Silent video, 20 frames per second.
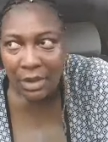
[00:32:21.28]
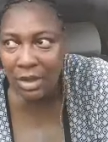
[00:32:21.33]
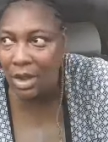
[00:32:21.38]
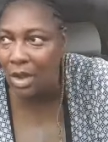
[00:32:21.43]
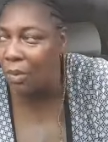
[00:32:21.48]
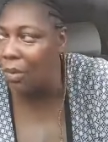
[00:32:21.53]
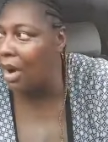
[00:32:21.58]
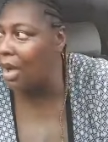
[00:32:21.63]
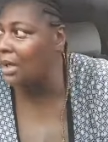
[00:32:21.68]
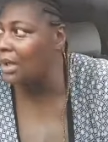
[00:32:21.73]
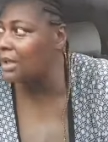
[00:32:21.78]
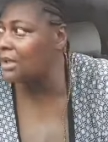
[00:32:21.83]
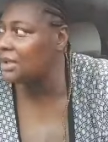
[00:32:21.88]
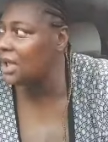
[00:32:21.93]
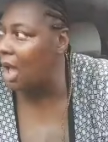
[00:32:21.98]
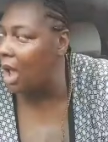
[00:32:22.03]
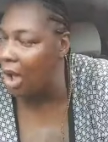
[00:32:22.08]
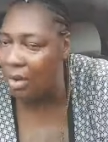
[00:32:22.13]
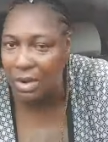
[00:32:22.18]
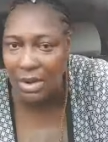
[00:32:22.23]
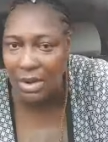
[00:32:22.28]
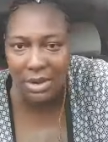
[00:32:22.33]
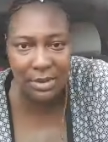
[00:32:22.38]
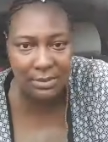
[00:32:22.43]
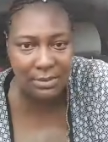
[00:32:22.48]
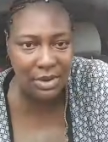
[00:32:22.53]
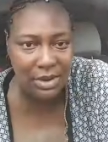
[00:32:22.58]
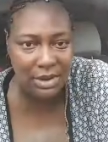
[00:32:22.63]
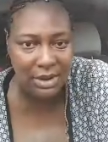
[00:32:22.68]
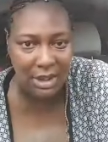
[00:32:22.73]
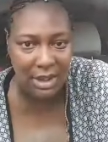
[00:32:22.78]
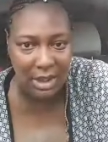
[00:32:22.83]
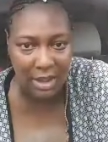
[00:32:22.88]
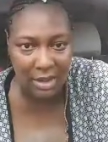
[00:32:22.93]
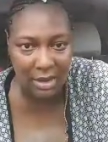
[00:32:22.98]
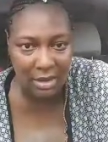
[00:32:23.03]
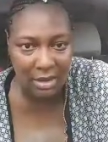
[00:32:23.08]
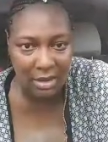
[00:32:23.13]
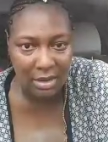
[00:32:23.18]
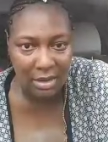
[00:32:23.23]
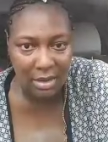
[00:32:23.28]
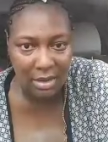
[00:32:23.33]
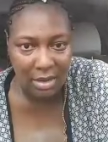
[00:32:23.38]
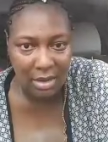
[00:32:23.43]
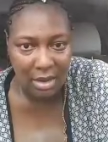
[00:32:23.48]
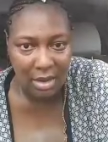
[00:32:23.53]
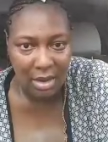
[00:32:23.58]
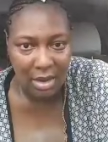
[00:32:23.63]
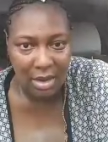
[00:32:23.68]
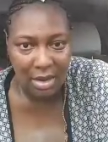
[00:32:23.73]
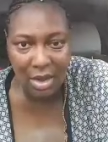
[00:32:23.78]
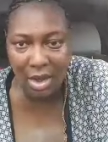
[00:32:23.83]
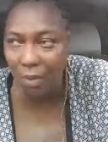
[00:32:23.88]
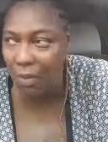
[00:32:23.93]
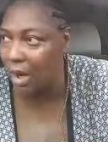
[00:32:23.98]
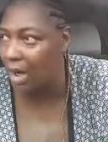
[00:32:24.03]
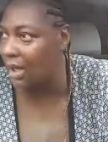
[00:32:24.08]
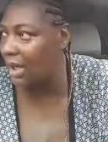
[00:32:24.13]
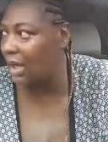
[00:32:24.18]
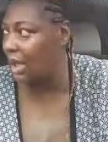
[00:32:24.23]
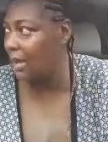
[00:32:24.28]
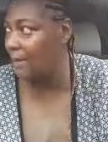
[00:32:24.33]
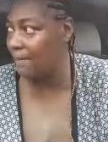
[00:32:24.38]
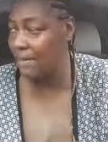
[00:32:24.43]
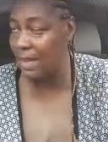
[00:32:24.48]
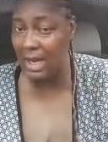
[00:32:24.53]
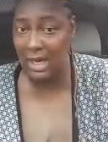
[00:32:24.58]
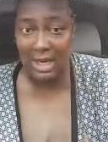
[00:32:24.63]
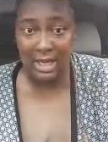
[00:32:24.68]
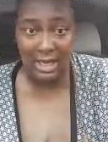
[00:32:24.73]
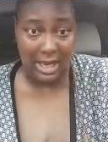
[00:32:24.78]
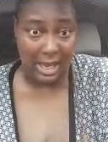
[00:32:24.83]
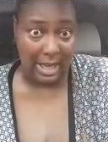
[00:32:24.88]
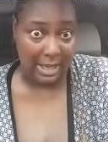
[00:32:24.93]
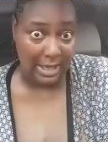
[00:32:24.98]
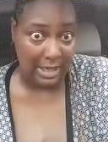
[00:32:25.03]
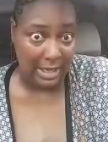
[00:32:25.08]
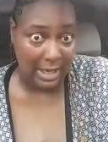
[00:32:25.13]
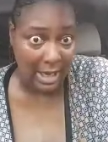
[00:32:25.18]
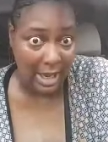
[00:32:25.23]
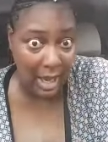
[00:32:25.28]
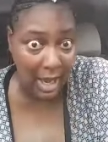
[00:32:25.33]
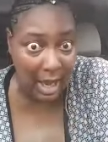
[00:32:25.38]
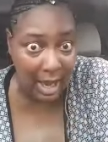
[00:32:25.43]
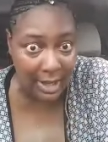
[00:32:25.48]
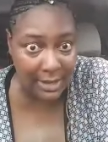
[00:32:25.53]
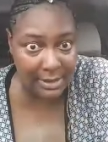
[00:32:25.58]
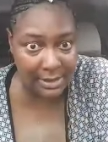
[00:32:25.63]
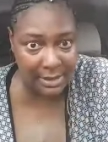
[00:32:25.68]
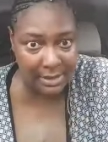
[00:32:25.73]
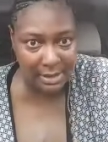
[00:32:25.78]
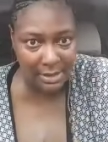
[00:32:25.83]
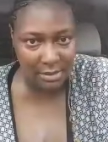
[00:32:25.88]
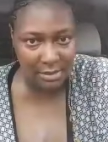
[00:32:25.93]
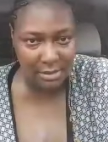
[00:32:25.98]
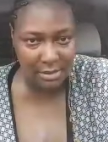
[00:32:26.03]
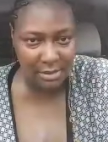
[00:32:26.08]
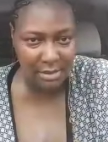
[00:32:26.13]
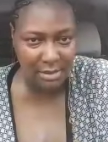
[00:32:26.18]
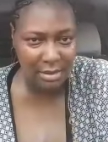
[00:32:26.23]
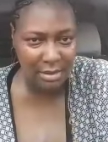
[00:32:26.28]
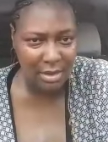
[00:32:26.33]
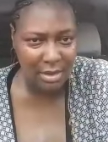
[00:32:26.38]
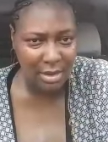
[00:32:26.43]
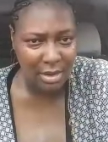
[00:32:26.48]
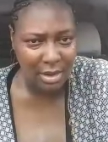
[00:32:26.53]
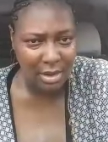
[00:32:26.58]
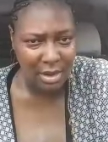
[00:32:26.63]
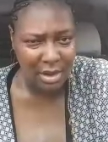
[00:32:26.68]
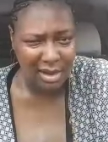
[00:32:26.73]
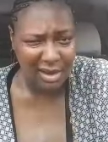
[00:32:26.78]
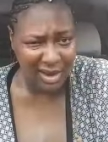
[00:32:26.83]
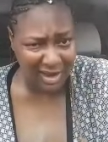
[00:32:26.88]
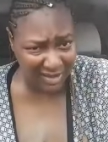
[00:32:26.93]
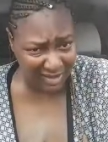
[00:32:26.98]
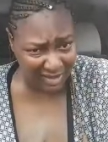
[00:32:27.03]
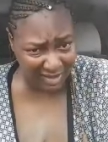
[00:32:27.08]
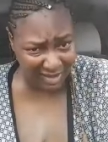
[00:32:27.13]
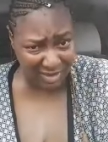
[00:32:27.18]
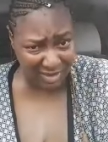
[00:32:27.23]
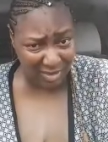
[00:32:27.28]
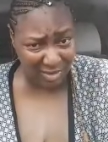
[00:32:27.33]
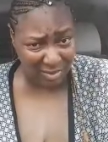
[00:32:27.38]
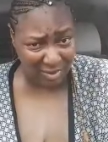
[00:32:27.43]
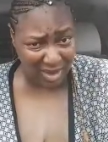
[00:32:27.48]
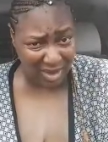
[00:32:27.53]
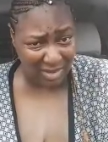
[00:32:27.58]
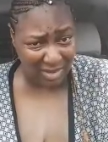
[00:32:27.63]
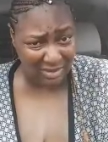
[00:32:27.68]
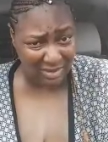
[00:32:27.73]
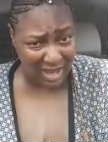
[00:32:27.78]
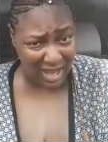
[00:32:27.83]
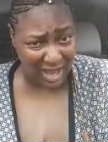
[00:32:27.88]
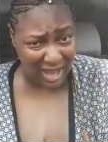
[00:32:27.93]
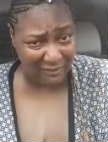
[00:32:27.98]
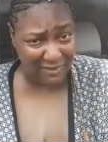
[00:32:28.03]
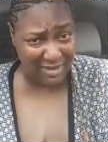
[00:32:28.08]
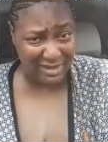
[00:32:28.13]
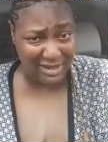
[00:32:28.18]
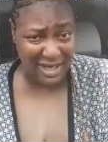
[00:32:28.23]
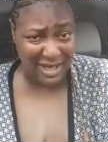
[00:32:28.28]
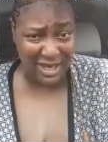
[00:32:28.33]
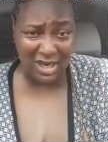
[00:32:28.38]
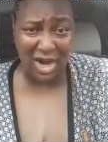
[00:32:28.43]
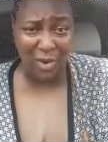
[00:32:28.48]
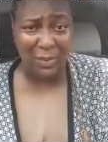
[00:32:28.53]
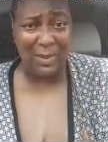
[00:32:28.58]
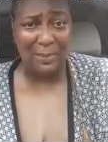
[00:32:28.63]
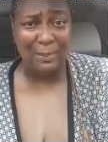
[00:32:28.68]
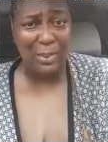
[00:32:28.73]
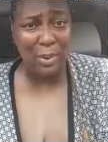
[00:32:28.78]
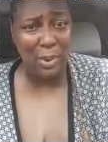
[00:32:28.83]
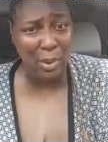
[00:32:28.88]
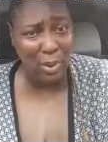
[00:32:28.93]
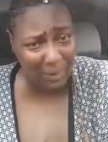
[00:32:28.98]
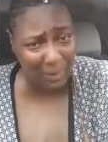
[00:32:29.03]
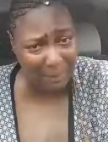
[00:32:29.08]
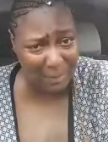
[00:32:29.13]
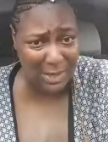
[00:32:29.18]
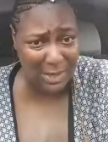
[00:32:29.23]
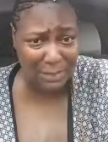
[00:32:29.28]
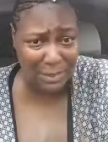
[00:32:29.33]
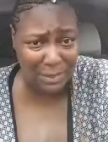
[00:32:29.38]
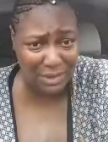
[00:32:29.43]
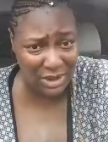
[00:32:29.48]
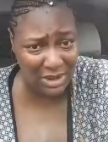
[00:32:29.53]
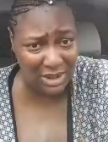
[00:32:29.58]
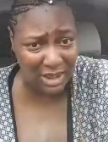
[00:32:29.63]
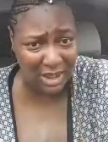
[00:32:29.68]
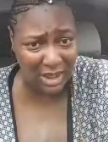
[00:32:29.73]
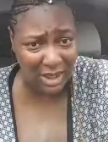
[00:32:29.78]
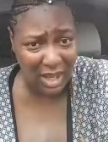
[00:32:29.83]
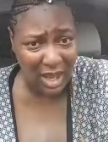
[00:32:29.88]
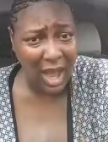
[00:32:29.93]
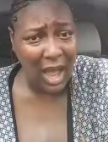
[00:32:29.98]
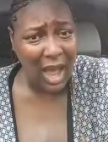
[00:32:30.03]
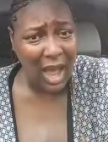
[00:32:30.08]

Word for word: You want to talk some shit. You want to humiliate us. And then you cry on live and then go report people shit.